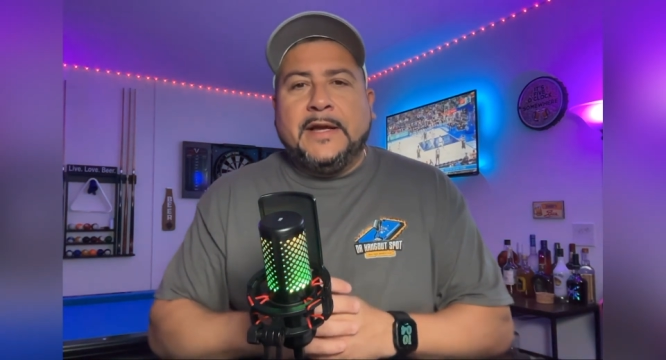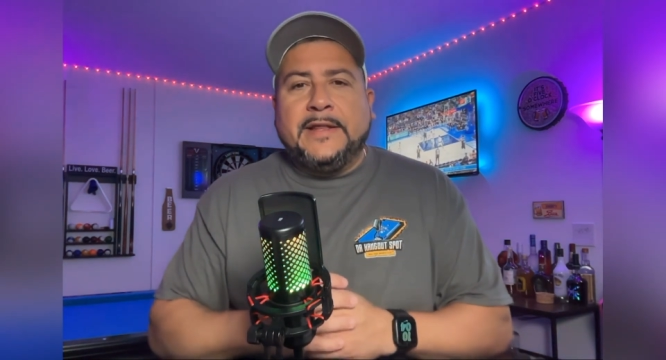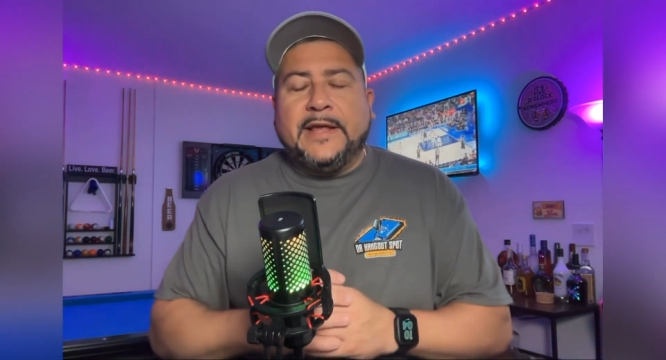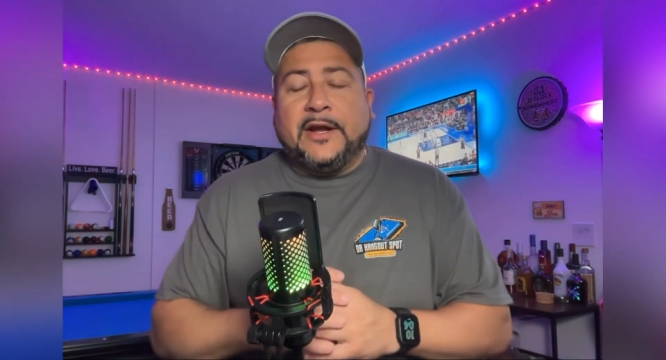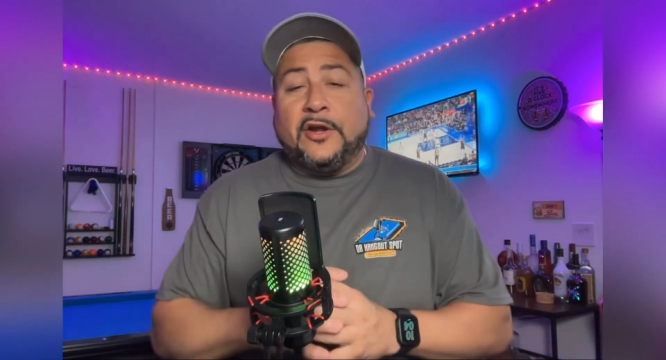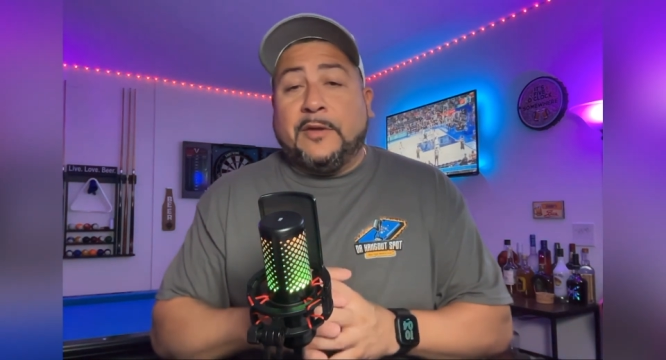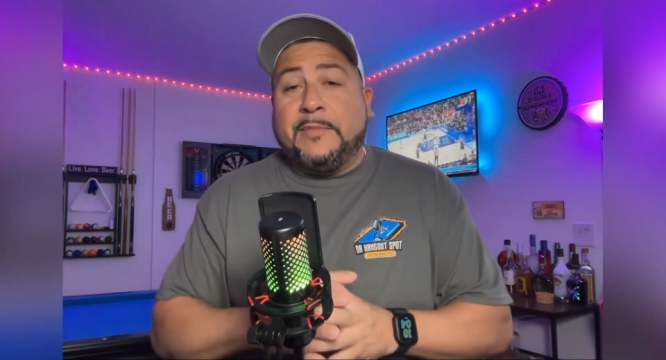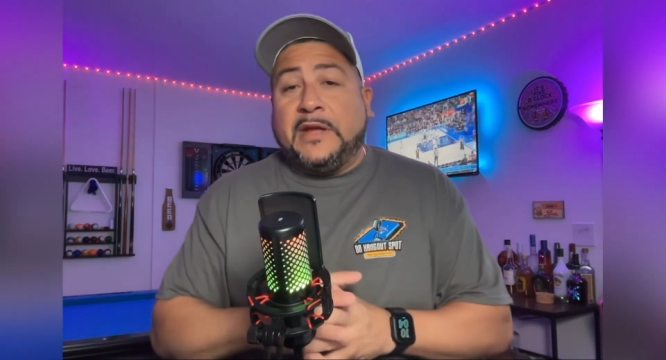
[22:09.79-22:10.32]

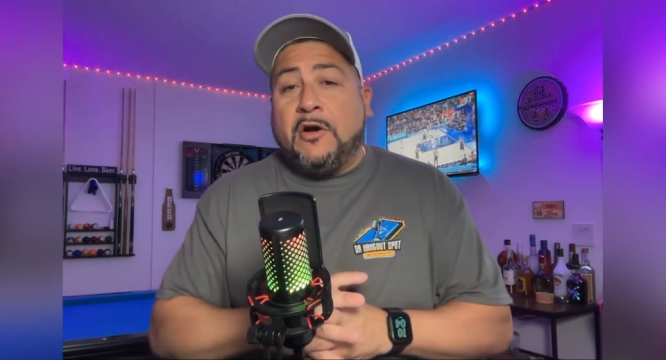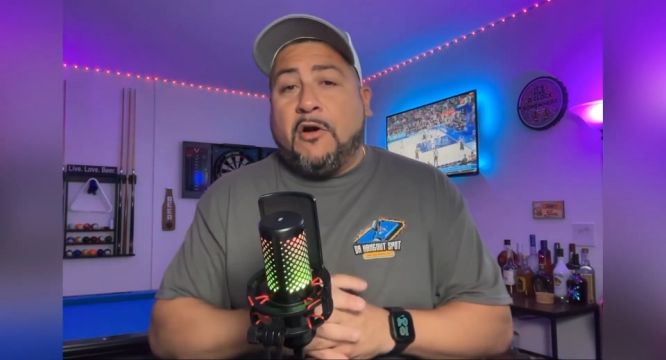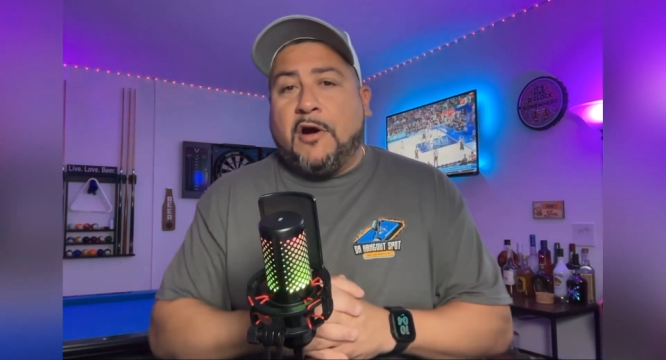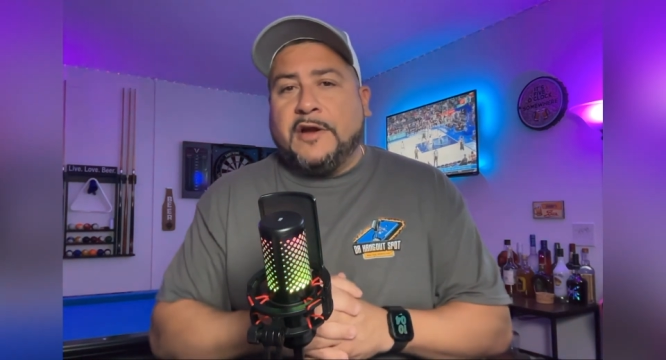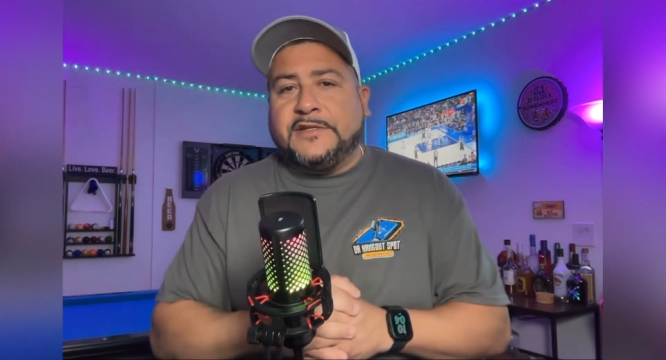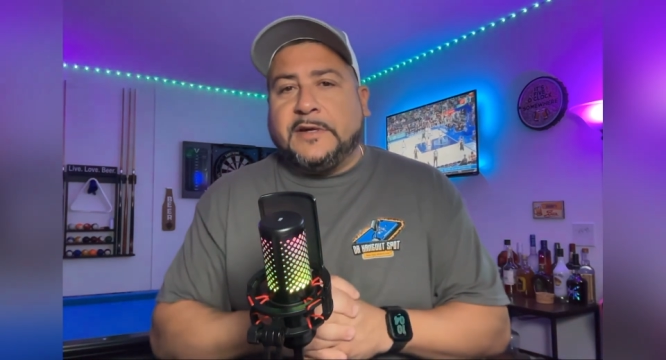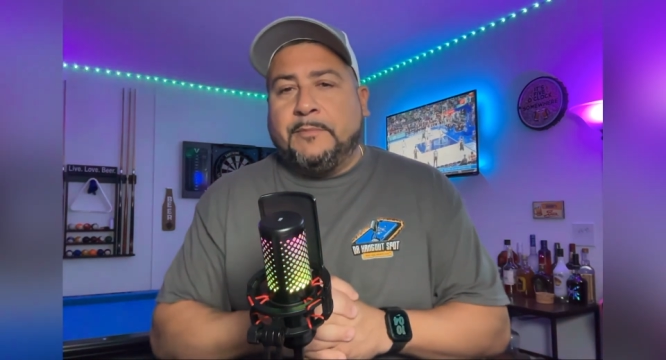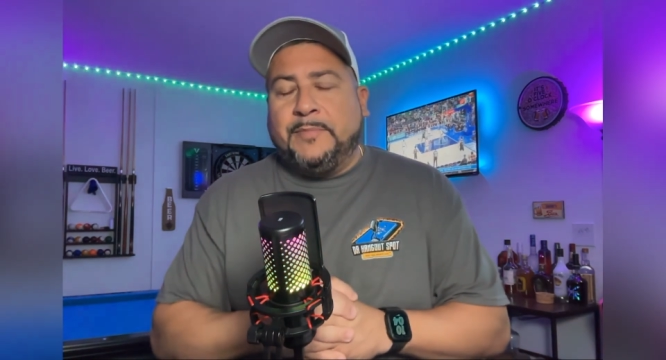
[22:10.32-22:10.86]
they're going to be
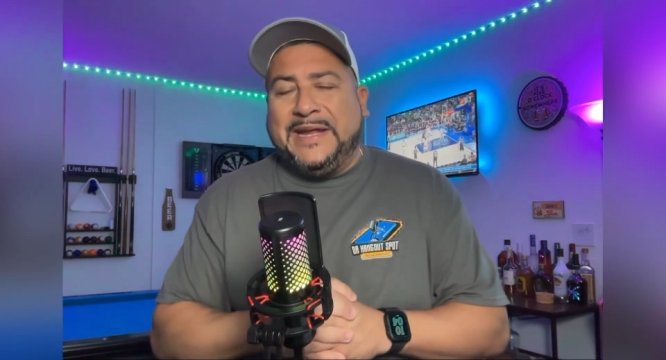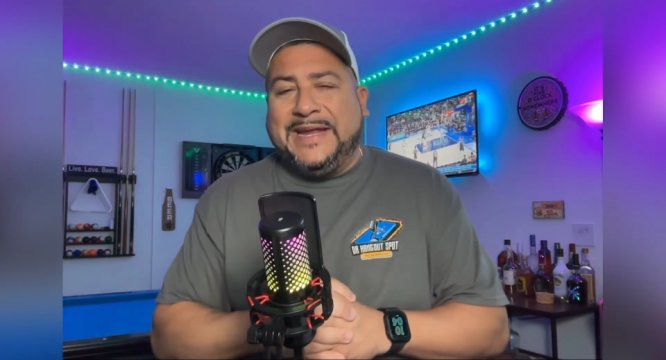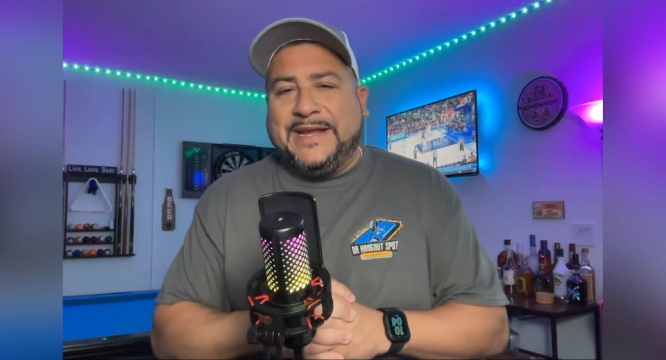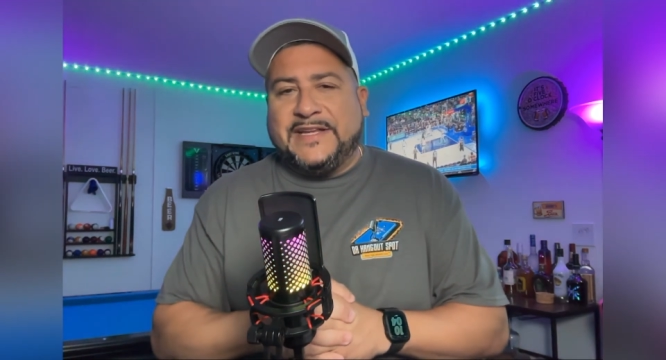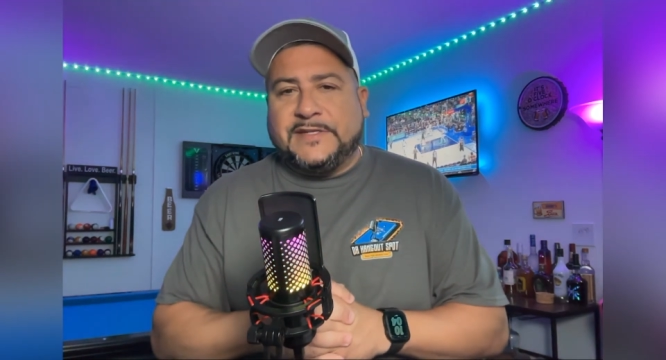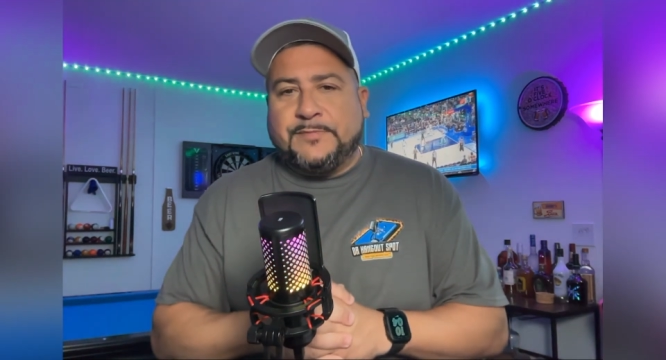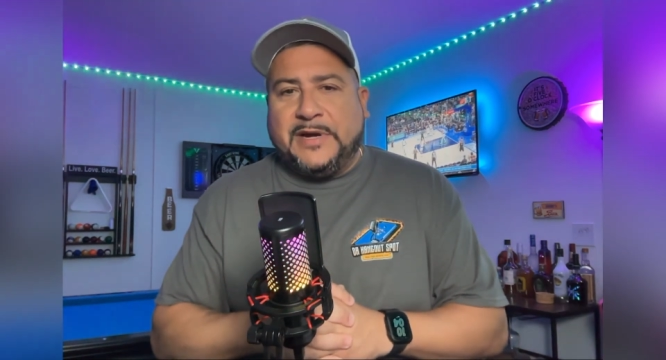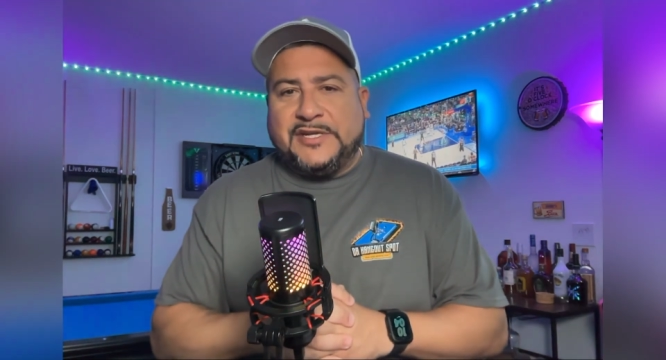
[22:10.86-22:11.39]
hard to beat,
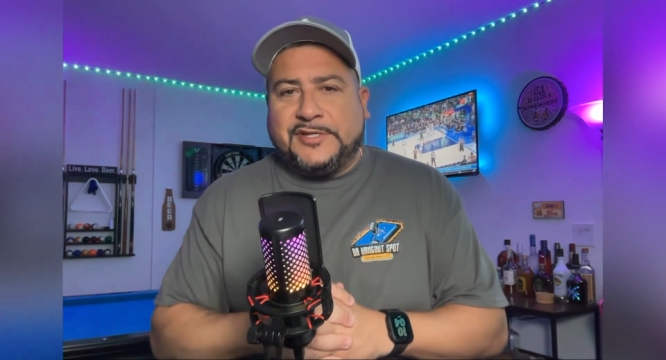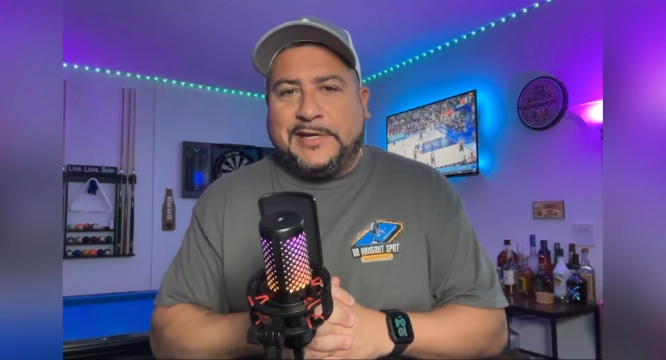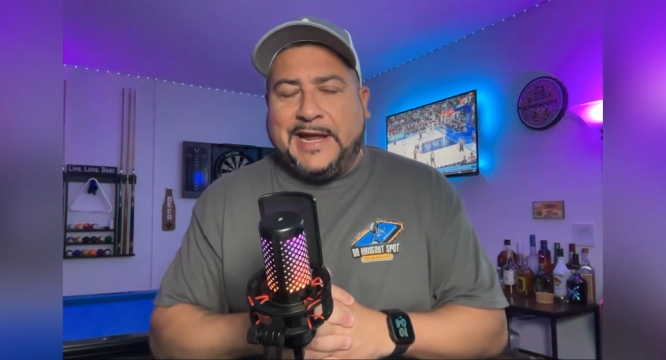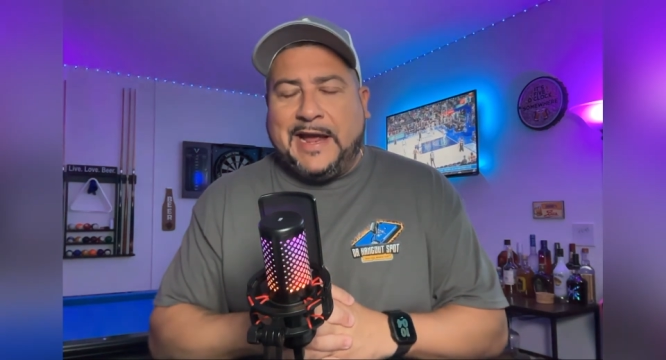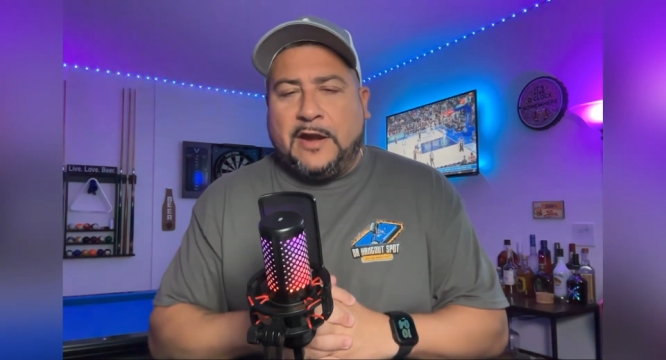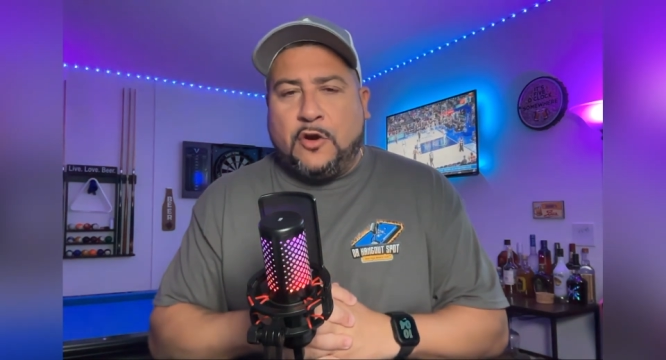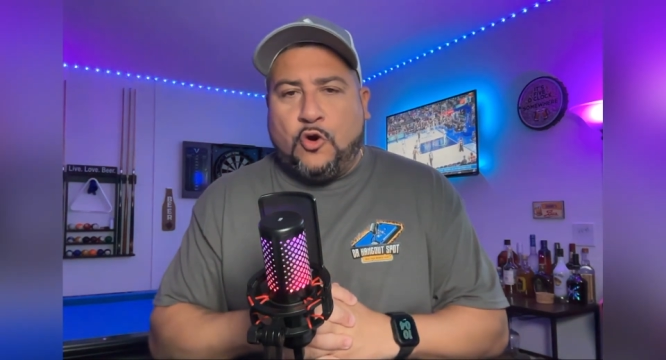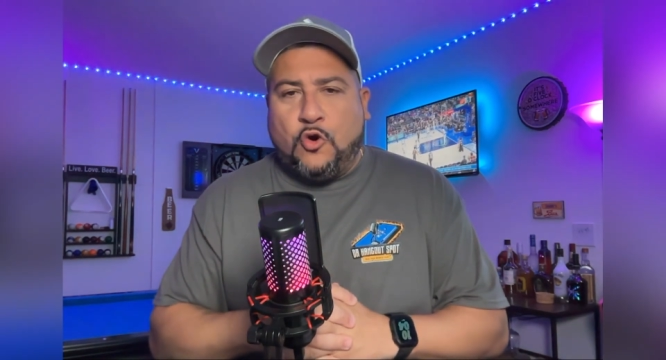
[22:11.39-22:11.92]
especially
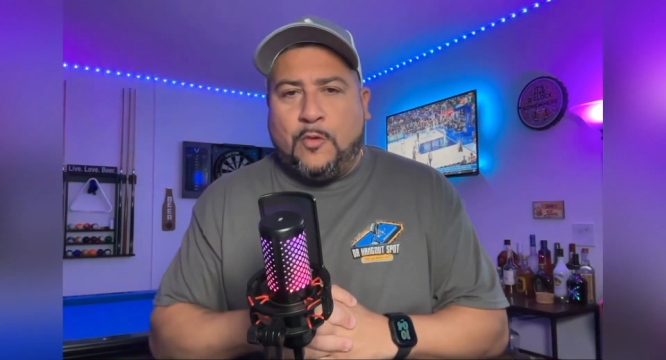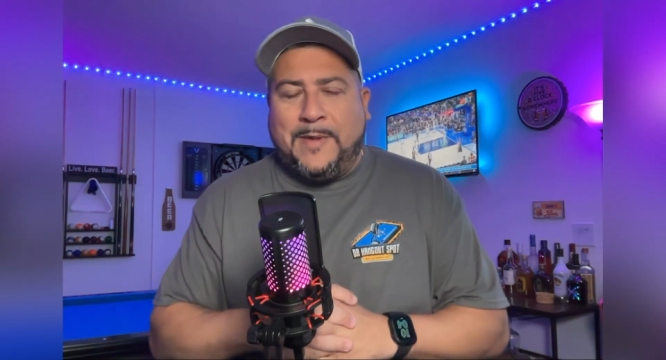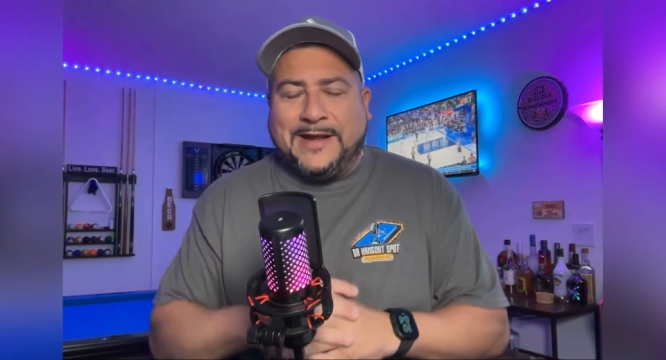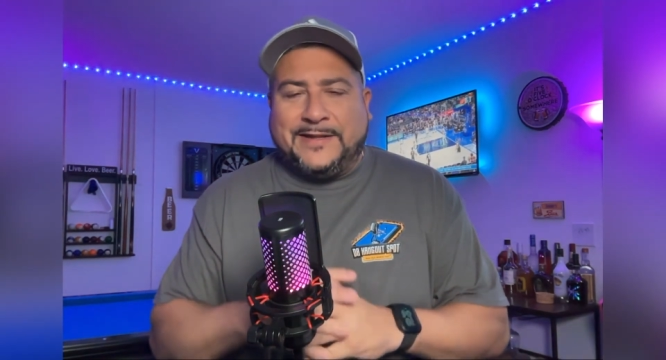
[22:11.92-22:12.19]
at home.